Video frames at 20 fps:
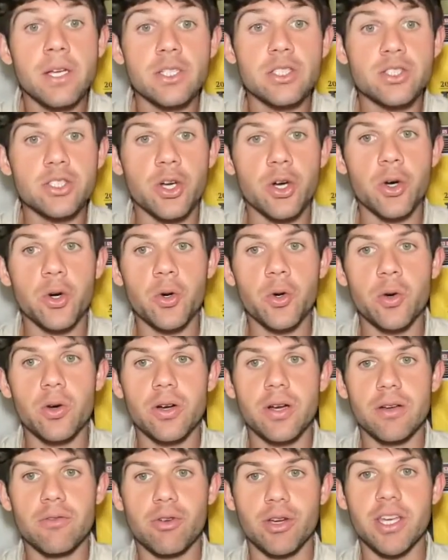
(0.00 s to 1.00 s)

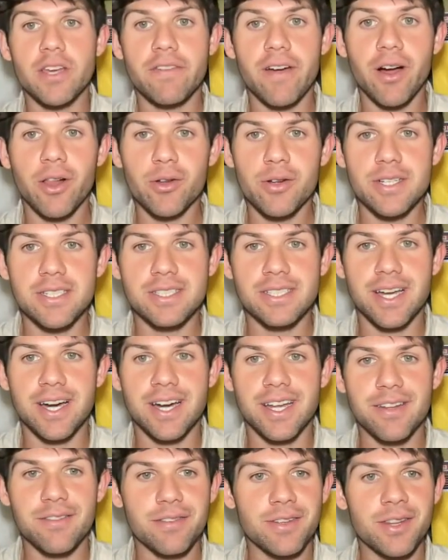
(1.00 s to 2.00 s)
So Ricky Fowler is
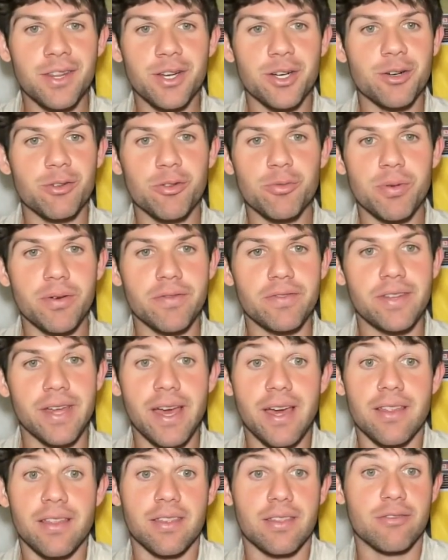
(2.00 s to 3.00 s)
kind of in the group of
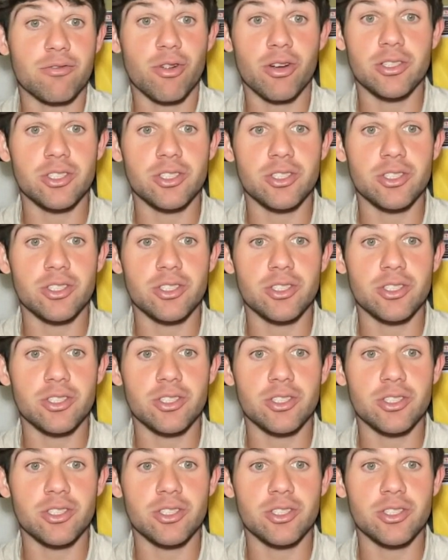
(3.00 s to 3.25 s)
death.